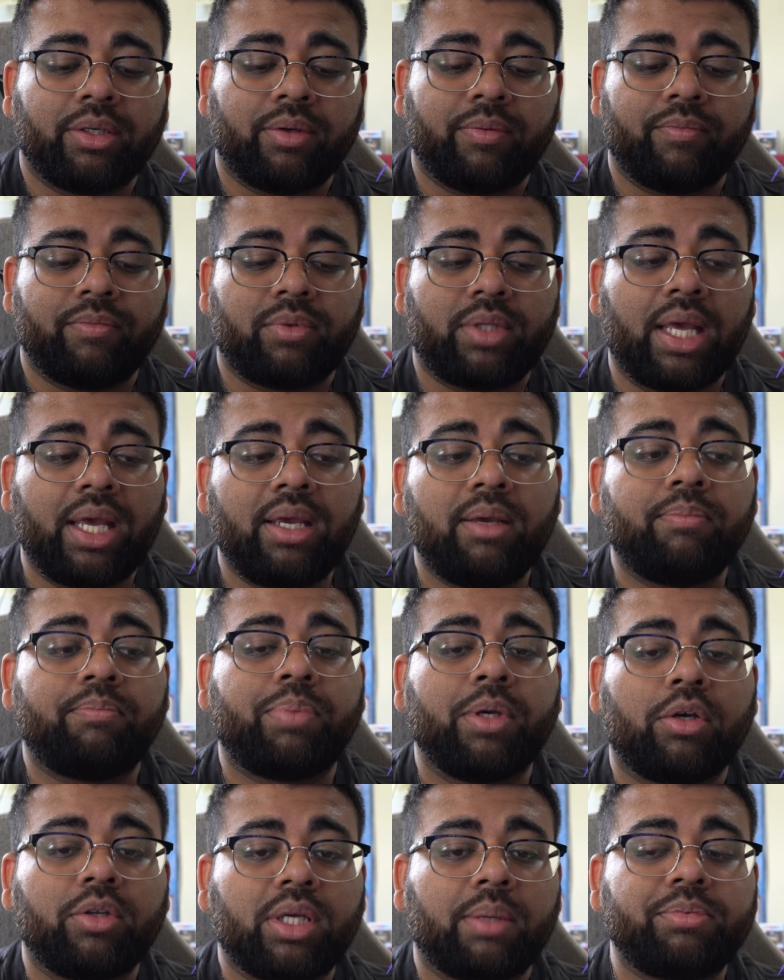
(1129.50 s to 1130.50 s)
they
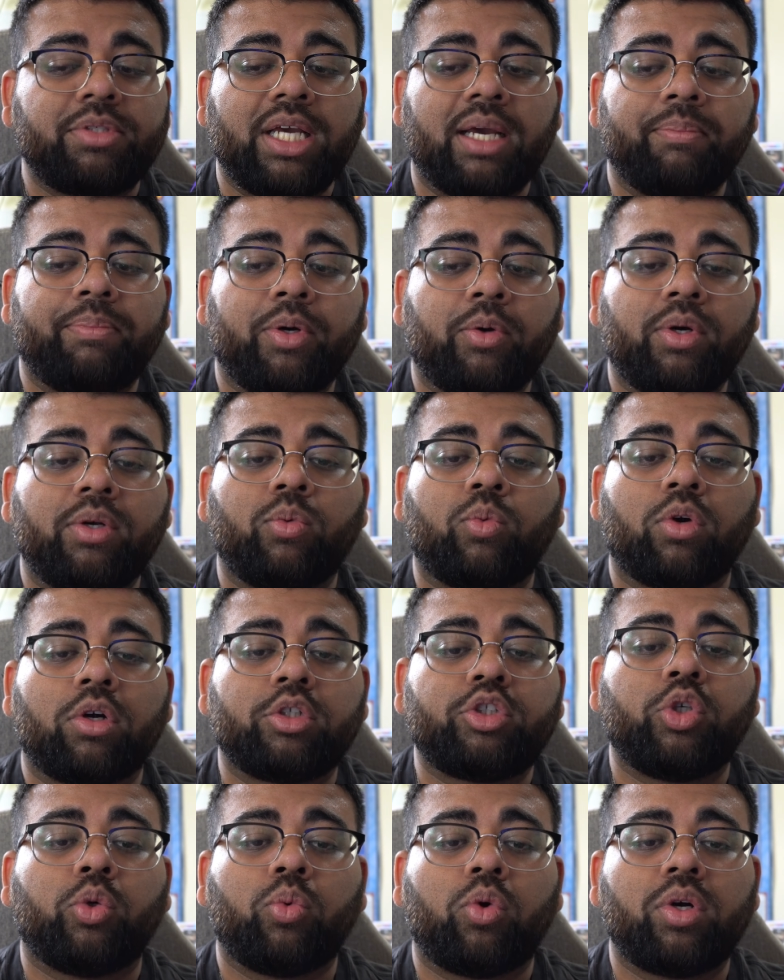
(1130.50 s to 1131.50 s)
build up tempo and
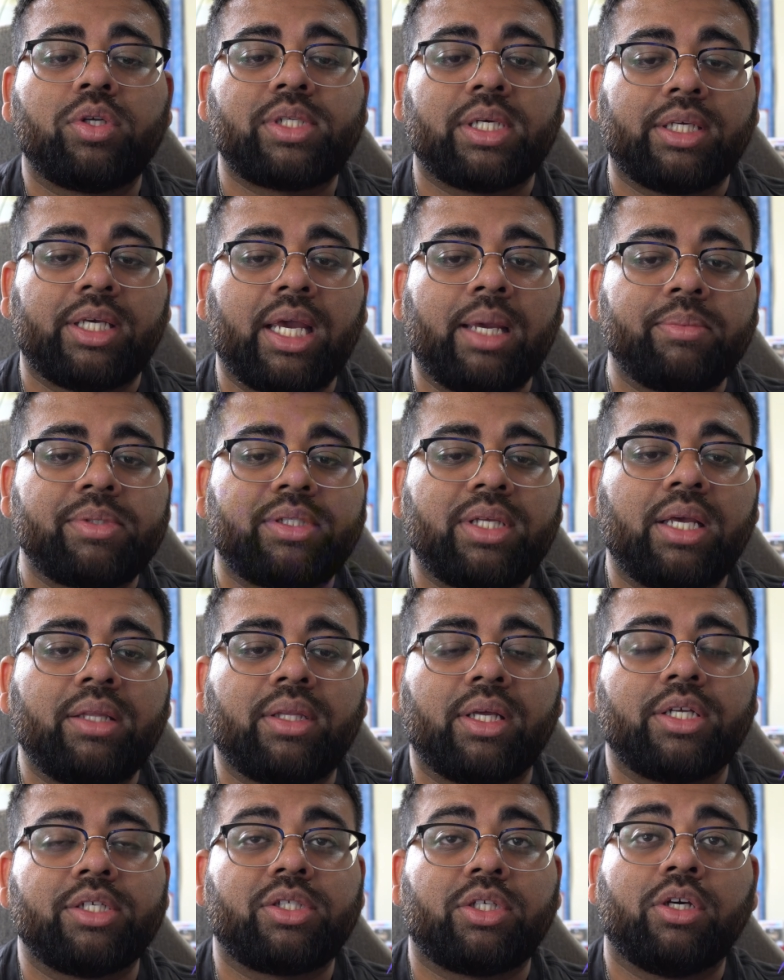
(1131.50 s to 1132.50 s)
work towards a game state
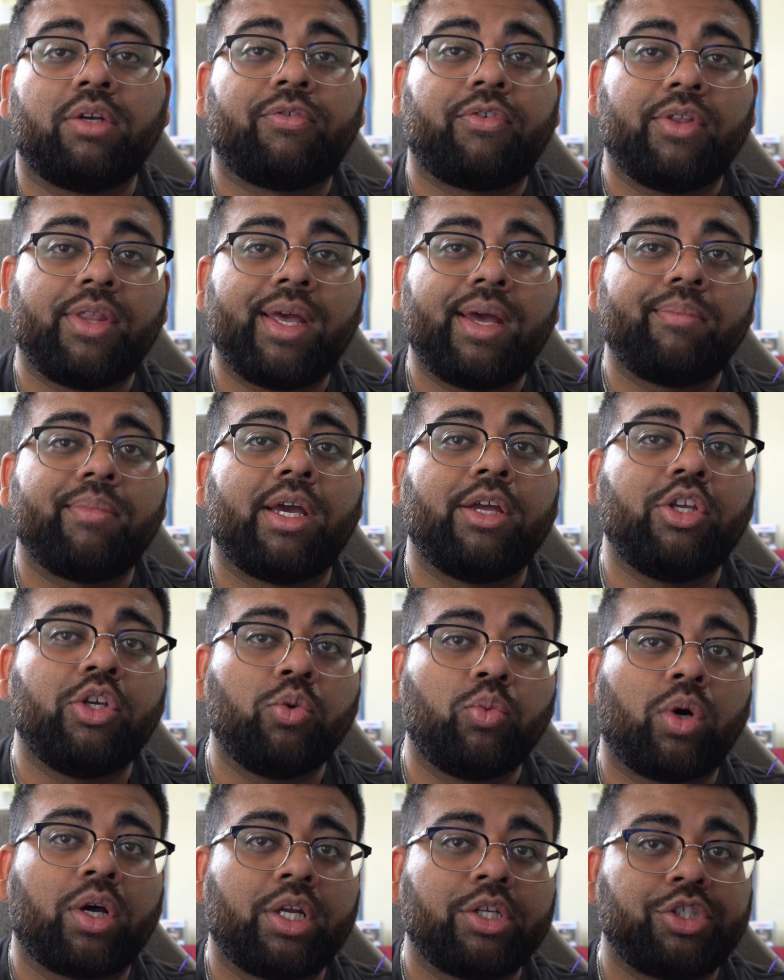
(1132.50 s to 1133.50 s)
that is good for them, and you
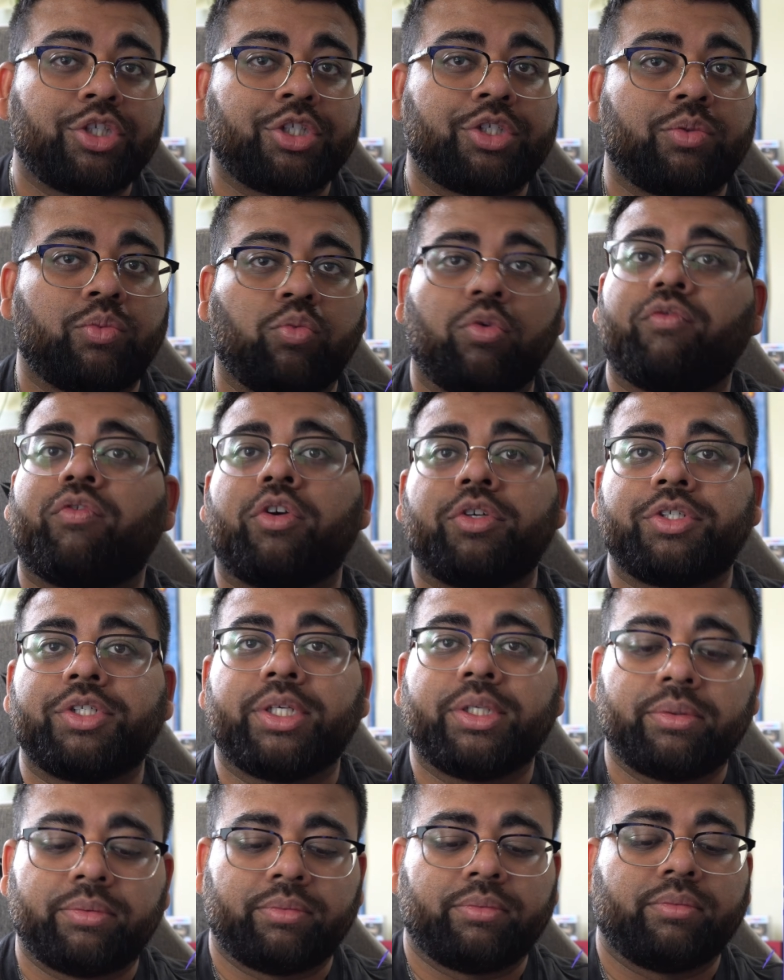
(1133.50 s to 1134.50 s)
want to just reverse
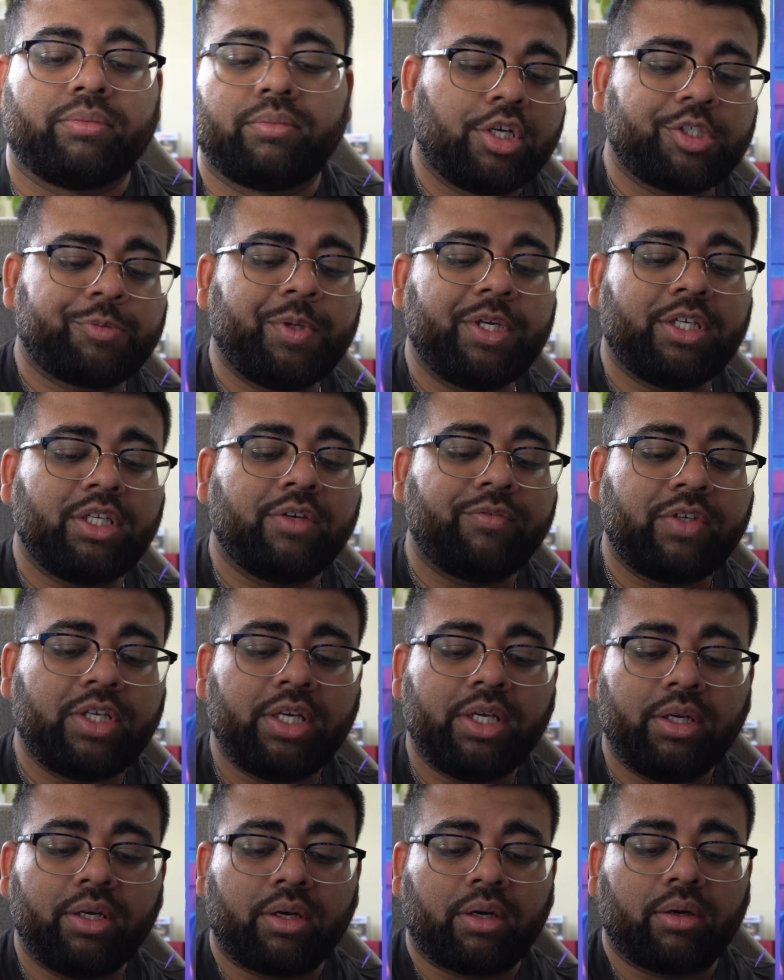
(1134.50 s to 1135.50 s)
it. Speaking of
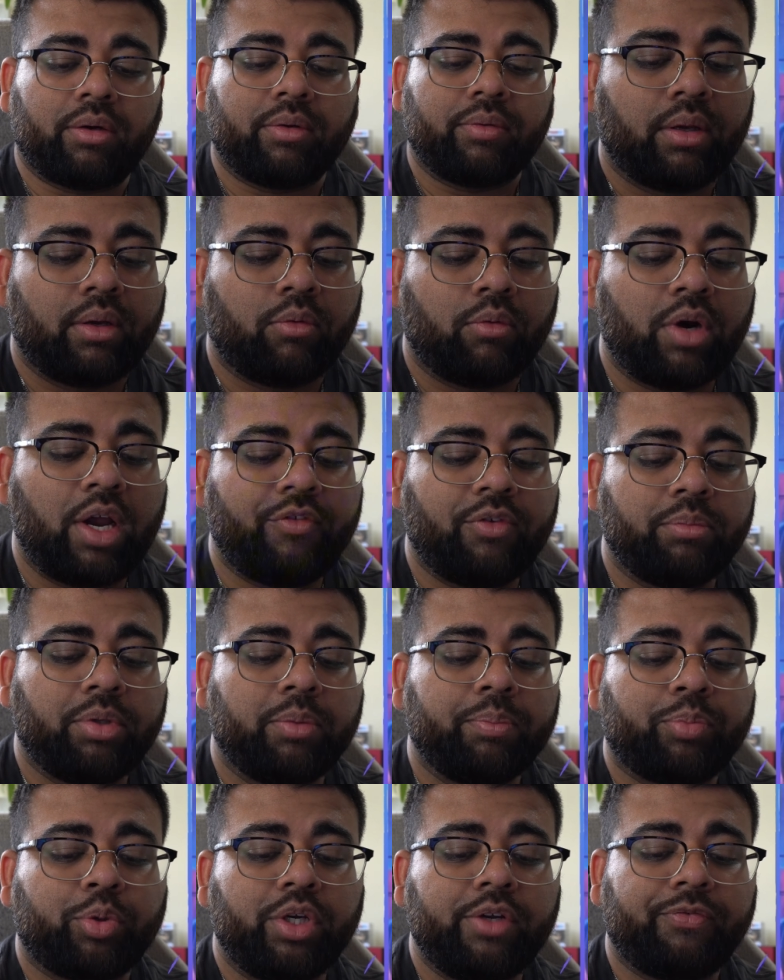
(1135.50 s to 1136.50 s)
gear,
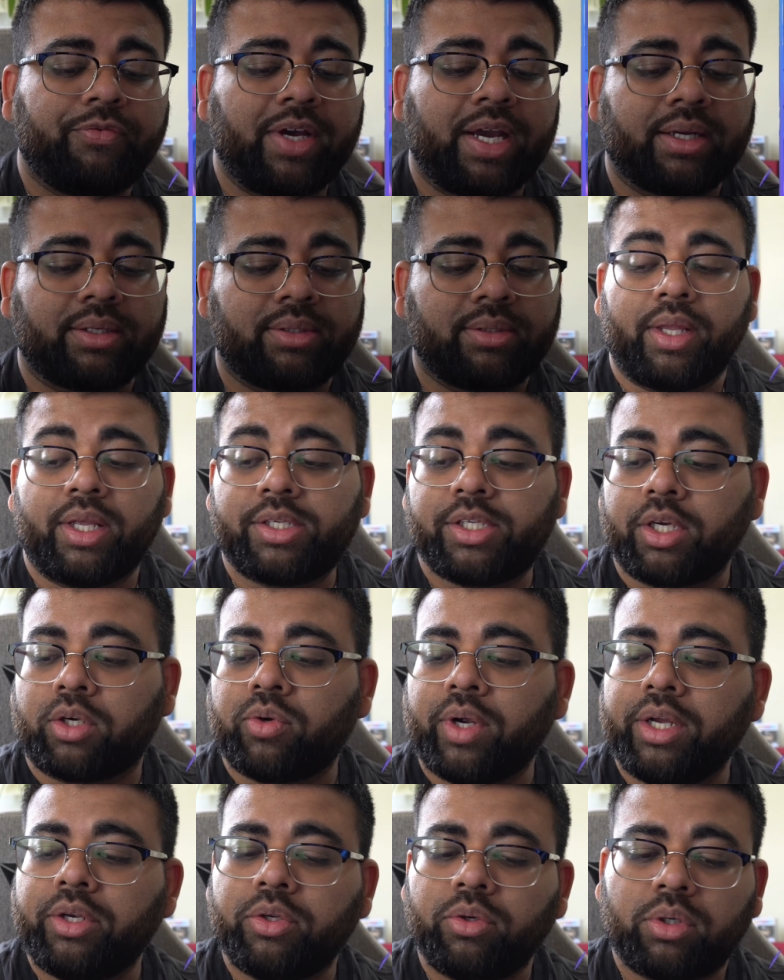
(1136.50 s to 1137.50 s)
Ravenbloom Prefect. This is a
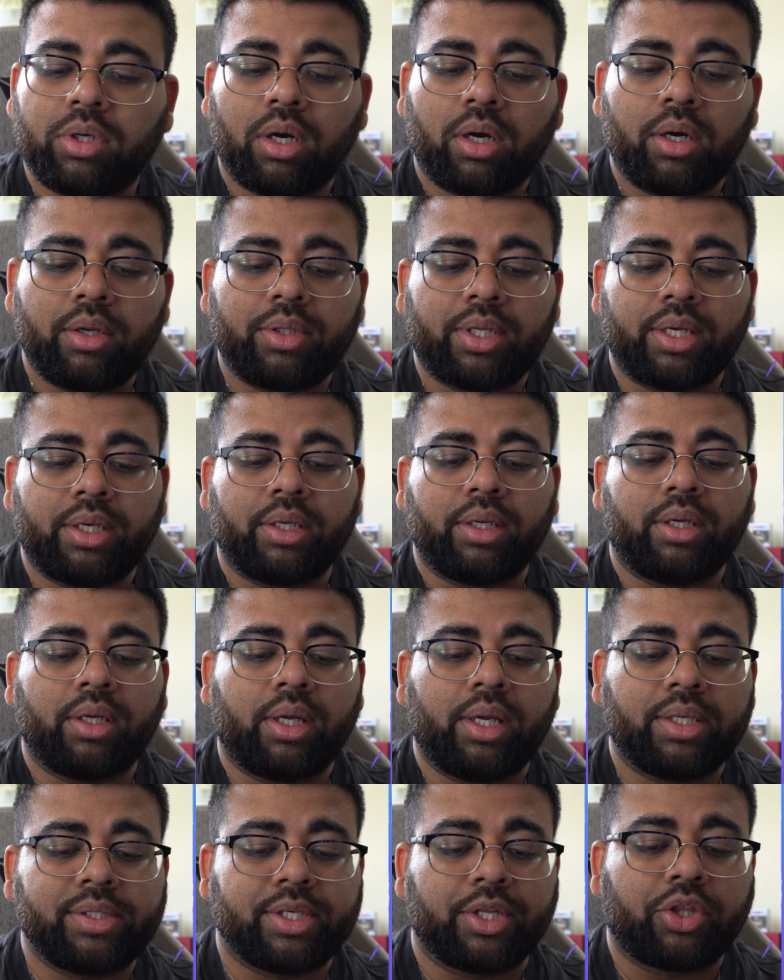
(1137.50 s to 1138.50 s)
great new card that
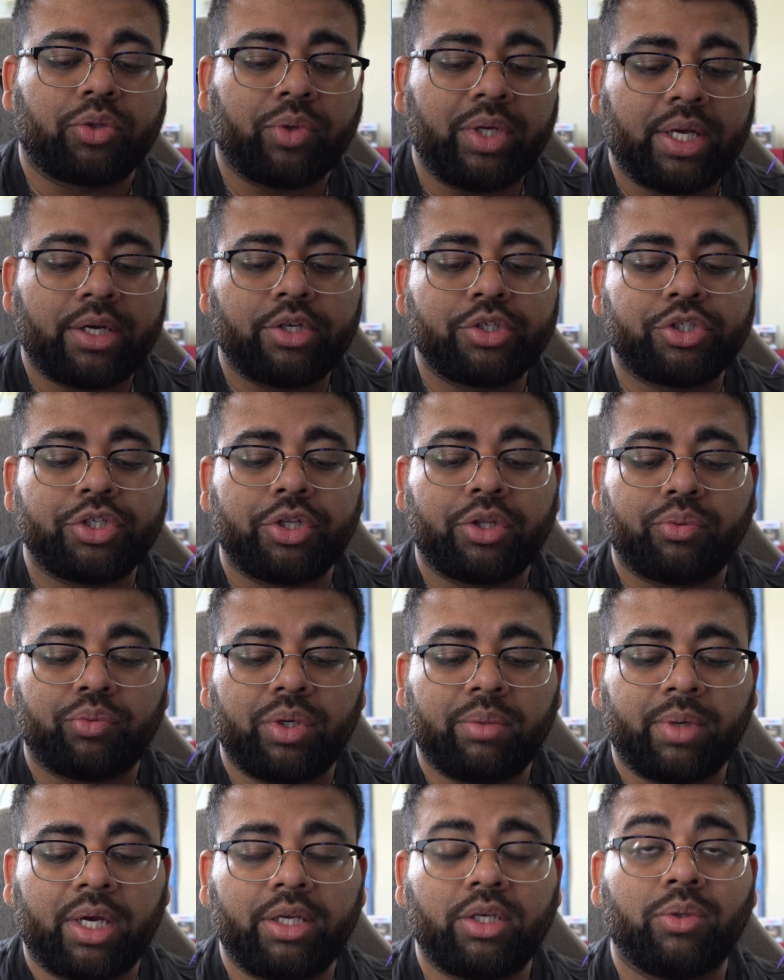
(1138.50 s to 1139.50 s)
is a 3 energy,
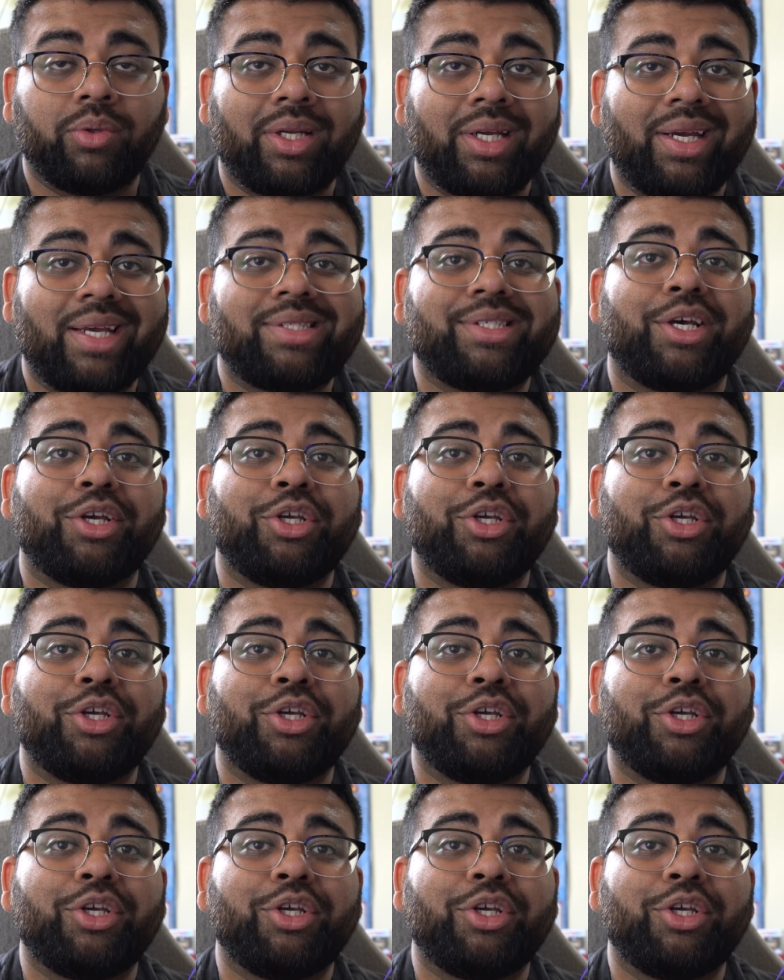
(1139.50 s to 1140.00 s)
3 might unit. It's a